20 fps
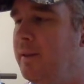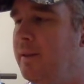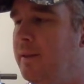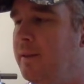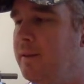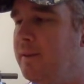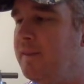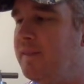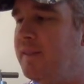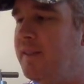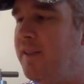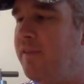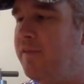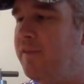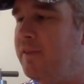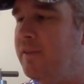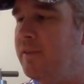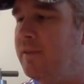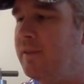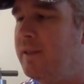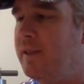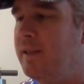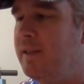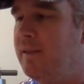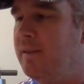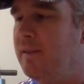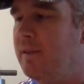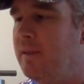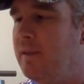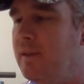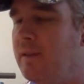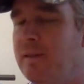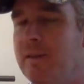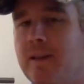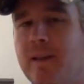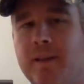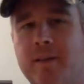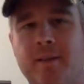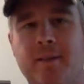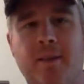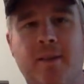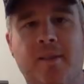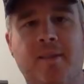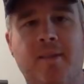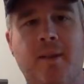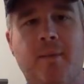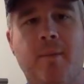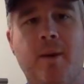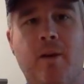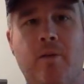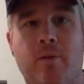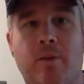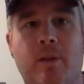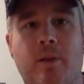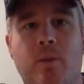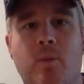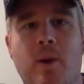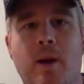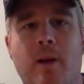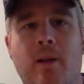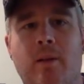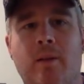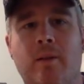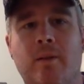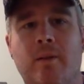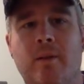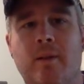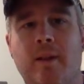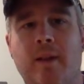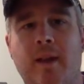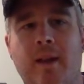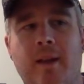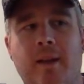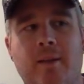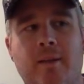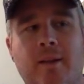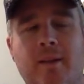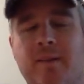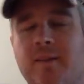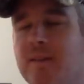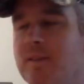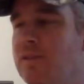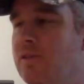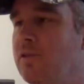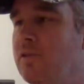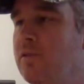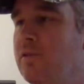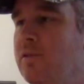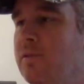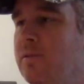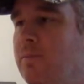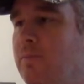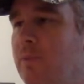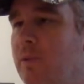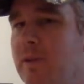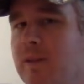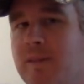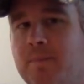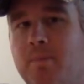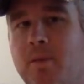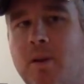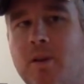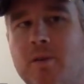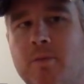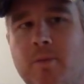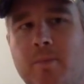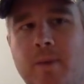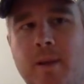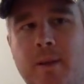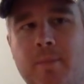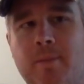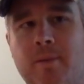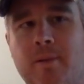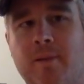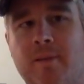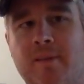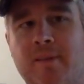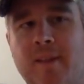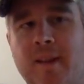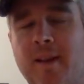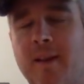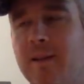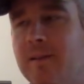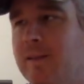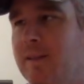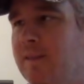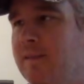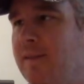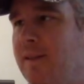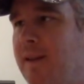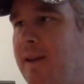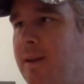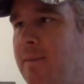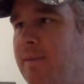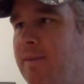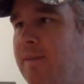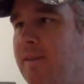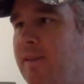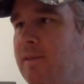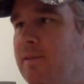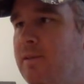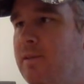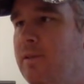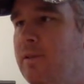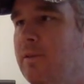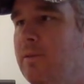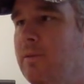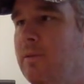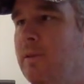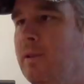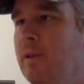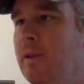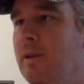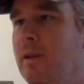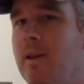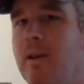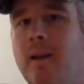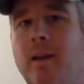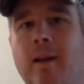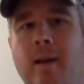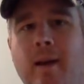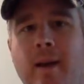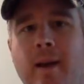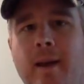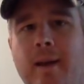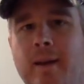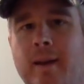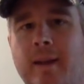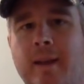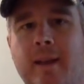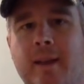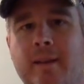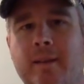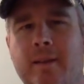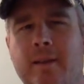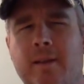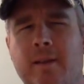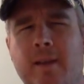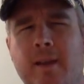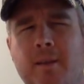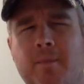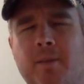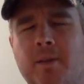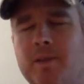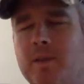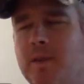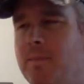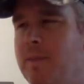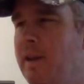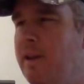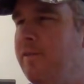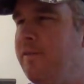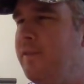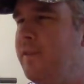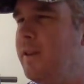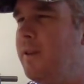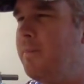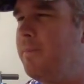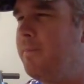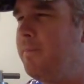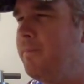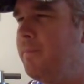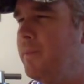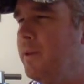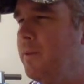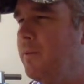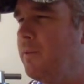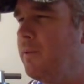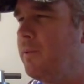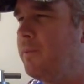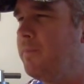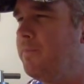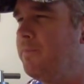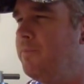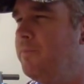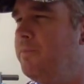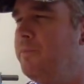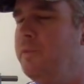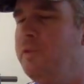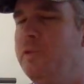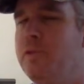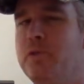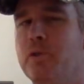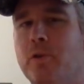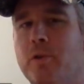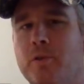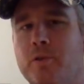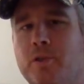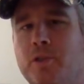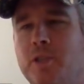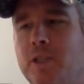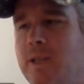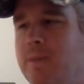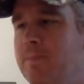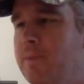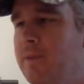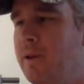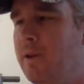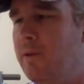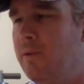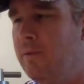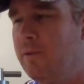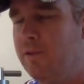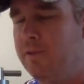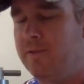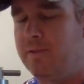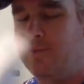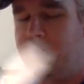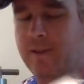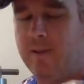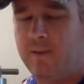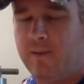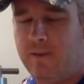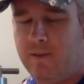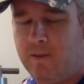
it's definitely it, it, does come out really well. And like I said, just use one of these parchment papers. I got these on Amazon too, and I can't tell you how much I paid for them. They were dirt cheap though. This was a